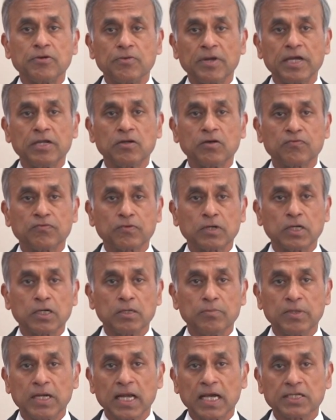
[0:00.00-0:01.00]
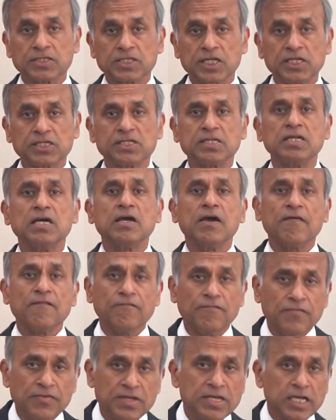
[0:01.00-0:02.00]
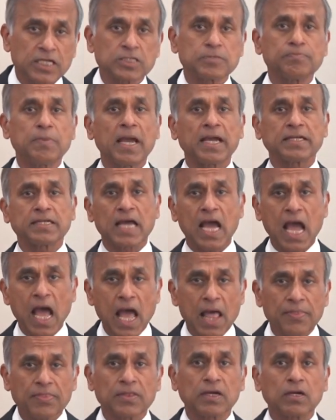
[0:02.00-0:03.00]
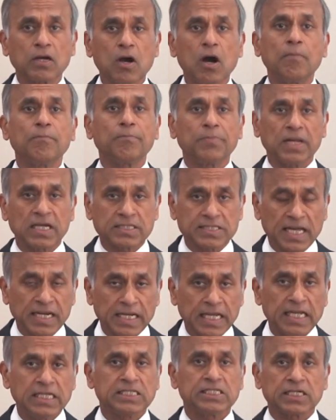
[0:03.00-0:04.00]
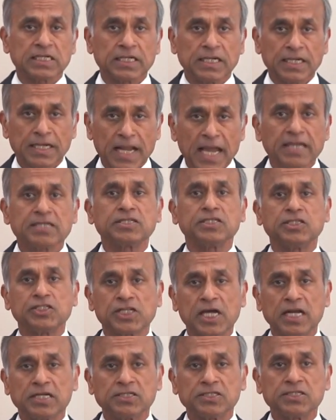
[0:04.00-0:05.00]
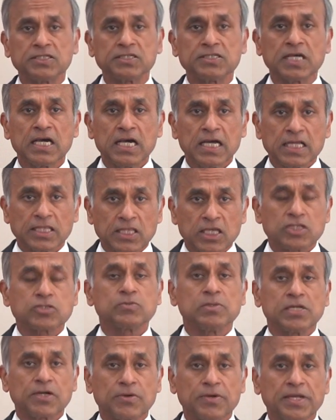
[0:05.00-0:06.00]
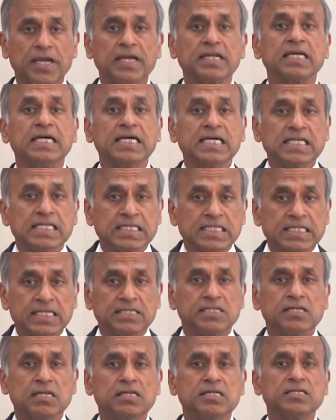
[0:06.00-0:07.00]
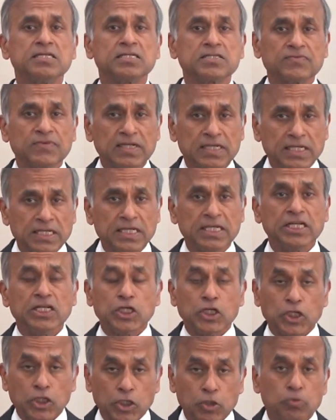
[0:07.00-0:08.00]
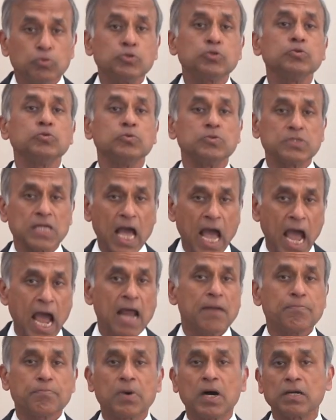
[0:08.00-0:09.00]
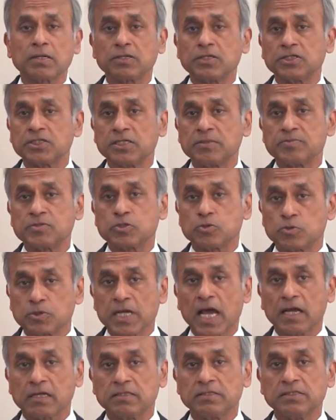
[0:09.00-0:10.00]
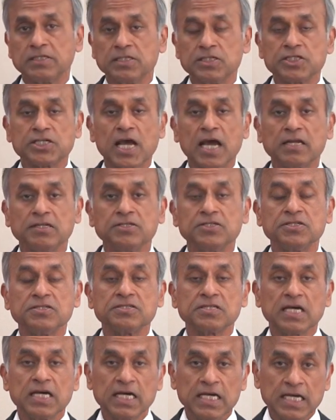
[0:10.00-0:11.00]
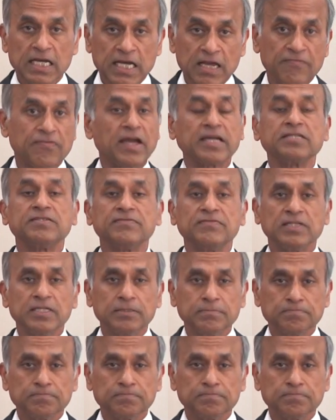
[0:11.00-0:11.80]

rate of urbanization we expect and the complex and interconnected challenges this will create, city leaders will need new tools and partnerships to tackle these challenges effectively.